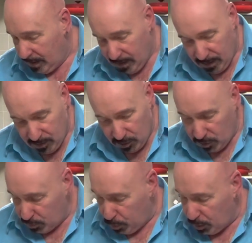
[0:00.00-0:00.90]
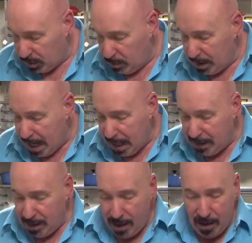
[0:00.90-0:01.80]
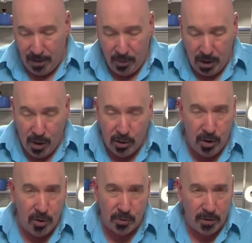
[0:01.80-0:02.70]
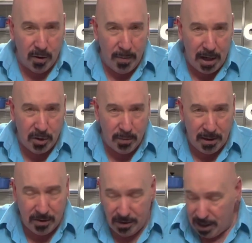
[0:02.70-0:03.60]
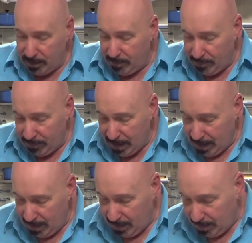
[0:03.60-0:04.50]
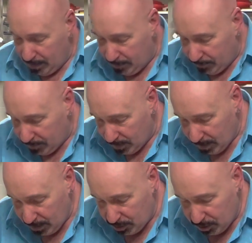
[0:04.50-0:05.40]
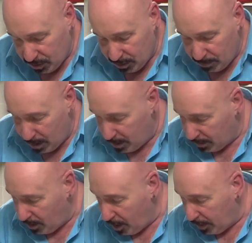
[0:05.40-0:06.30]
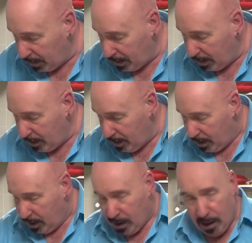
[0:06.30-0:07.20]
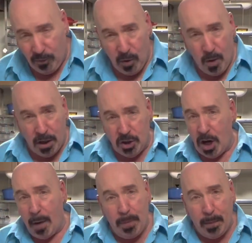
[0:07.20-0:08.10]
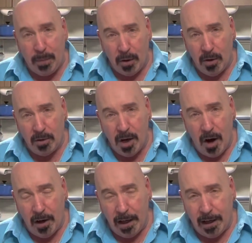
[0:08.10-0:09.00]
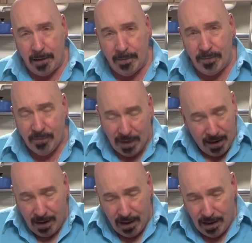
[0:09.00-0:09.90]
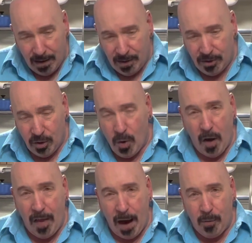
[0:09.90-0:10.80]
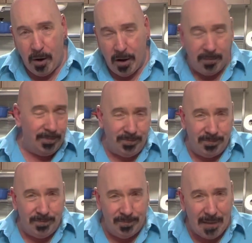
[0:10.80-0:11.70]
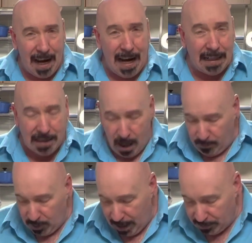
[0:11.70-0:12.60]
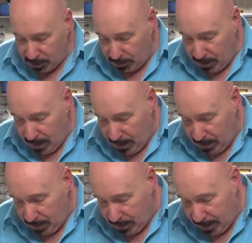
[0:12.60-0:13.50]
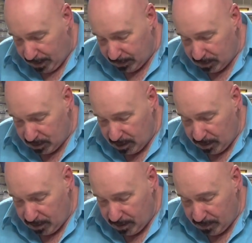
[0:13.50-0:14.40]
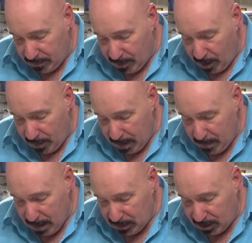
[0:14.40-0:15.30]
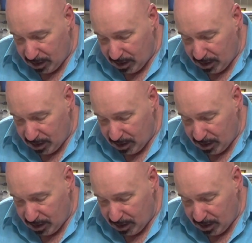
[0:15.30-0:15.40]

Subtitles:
So just pour some of that in there. We don't use real measurements or nothing. Get you some garlic here. If you want to chop up your own garlic, do all that work, I ain't got time for that. So I got this here already minced